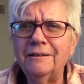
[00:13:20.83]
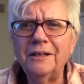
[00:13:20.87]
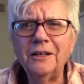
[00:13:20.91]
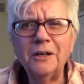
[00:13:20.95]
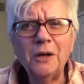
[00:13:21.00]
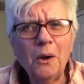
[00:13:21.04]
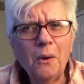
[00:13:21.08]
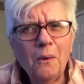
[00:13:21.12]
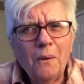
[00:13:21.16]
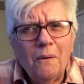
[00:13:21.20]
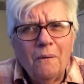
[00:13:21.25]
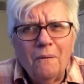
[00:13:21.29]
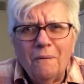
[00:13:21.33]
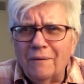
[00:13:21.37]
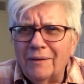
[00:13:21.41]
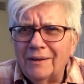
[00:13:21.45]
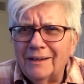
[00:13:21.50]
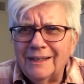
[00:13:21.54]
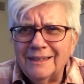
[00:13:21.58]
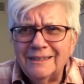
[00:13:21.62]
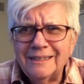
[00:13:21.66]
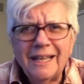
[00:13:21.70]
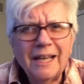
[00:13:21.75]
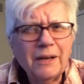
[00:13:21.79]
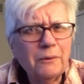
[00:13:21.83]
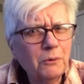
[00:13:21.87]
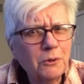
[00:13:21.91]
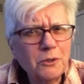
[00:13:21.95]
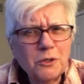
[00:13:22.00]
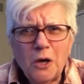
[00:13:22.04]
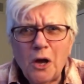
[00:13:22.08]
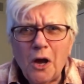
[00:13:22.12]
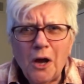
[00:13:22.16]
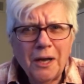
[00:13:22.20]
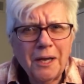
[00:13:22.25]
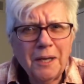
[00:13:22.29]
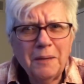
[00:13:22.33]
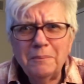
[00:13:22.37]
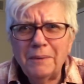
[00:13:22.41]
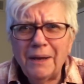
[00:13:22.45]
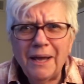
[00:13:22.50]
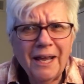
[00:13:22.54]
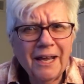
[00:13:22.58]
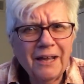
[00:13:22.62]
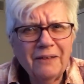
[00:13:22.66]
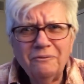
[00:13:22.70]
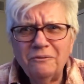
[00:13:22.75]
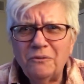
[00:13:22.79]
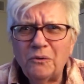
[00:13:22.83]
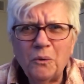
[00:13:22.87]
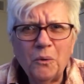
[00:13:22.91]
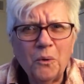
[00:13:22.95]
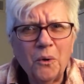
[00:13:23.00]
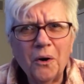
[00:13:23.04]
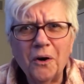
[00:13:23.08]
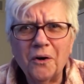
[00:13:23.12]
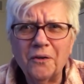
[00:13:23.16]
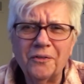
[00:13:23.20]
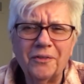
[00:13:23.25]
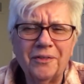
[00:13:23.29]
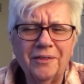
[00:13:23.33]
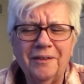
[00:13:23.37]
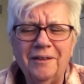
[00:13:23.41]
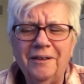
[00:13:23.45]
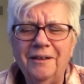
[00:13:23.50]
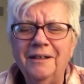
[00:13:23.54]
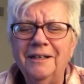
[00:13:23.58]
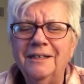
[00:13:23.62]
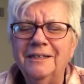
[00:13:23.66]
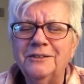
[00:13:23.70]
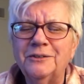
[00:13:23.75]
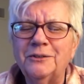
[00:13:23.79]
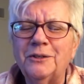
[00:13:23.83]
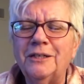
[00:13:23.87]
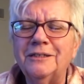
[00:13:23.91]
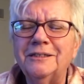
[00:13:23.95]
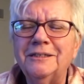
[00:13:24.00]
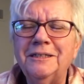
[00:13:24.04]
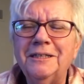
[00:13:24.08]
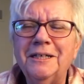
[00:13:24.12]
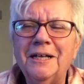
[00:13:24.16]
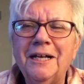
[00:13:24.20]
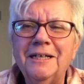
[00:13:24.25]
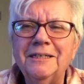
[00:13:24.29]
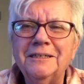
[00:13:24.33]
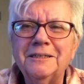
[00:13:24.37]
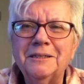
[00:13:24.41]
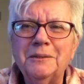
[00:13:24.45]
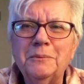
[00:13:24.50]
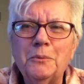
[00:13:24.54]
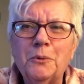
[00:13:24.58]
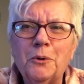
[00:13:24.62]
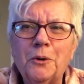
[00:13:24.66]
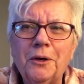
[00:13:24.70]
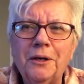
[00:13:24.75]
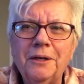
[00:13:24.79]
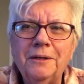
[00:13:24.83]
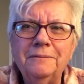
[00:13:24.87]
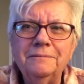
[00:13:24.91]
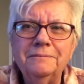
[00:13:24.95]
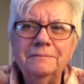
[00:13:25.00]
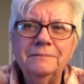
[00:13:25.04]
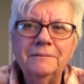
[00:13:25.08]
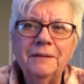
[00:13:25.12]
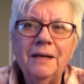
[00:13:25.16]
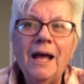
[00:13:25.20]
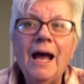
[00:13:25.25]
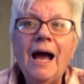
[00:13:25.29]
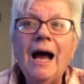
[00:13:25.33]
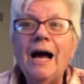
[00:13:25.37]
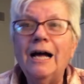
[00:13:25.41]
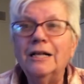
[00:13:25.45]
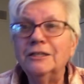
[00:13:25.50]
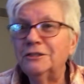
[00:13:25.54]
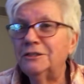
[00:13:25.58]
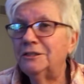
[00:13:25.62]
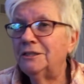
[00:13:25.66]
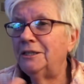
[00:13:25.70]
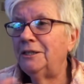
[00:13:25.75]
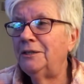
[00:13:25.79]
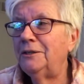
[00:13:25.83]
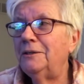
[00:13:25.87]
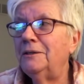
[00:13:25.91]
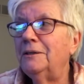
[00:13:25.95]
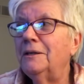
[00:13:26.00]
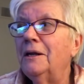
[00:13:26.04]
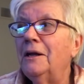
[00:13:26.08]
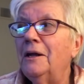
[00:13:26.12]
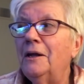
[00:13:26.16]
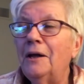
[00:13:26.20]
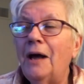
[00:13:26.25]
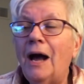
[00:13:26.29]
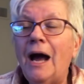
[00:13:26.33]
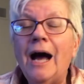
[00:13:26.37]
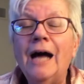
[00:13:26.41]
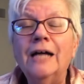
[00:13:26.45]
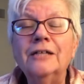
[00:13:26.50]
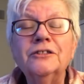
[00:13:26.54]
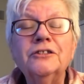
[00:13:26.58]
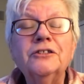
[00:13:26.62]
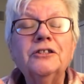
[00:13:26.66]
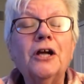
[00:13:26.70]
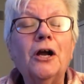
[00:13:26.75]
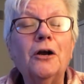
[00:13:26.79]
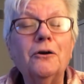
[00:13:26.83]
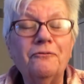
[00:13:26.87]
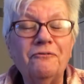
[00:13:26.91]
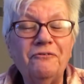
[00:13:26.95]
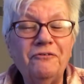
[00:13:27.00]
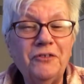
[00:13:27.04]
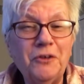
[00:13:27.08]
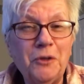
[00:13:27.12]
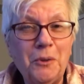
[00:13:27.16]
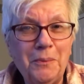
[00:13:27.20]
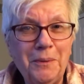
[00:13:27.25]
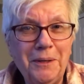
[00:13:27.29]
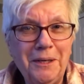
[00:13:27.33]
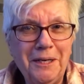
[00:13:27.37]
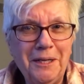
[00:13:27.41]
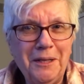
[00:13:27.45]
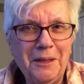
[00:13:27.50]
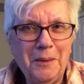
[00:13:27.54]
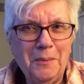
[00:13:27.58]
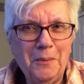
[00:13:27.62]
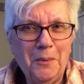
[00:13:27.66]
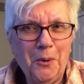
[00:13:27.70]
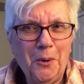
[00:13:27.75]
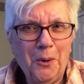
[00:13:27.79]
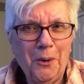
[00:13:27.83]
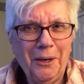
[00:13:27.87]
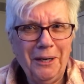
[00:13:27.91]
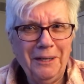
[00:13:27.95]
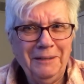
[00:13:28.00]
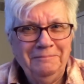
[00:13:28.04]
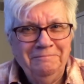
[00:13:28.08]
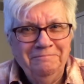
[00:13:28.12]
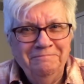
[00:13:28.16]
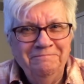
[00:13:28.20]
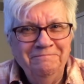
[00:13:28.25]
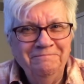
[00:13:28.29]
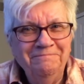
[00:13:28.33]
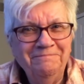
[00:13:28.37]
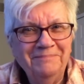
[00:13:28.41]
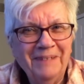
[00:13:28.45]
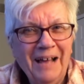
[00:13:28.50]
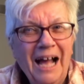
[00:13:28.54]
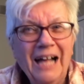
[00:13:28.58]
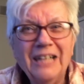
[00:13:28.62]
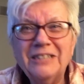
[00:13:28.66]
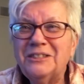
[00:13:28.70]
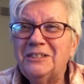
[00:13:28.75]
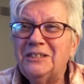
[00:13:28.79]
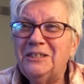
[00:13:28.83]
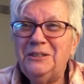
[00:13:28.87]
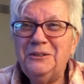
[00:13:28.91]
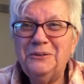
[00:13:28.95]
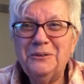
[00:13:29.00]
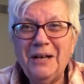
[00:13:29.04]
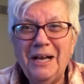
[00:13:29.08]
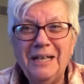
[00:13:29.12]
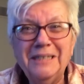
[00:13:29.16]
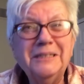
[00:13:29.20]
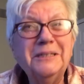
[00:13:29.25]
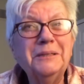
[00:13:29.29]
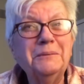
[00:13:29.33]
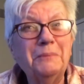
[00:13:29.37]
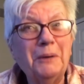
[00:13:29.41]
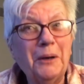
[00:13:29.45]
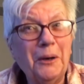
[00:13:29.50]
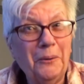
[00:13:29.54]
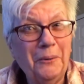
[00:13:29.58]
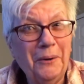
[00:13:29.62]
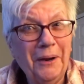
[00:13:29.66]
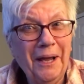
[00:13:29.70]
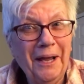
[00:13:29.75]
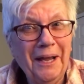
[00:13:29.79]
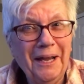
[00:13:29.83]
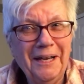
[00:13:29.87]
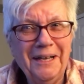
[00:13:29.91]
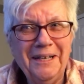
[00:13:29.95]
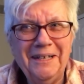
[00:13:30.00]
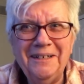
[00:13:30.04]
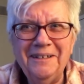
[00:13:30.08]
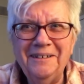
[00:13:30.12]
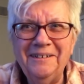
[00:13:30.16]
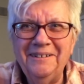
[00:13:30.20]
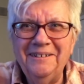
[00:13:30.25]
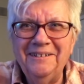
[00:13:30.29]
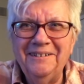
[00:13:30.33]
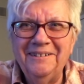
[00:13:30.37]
It's like we're talking back and forth. So I'll see you guys in the morning. I'll start filming in the morning. I'll see you guys tomorrow night.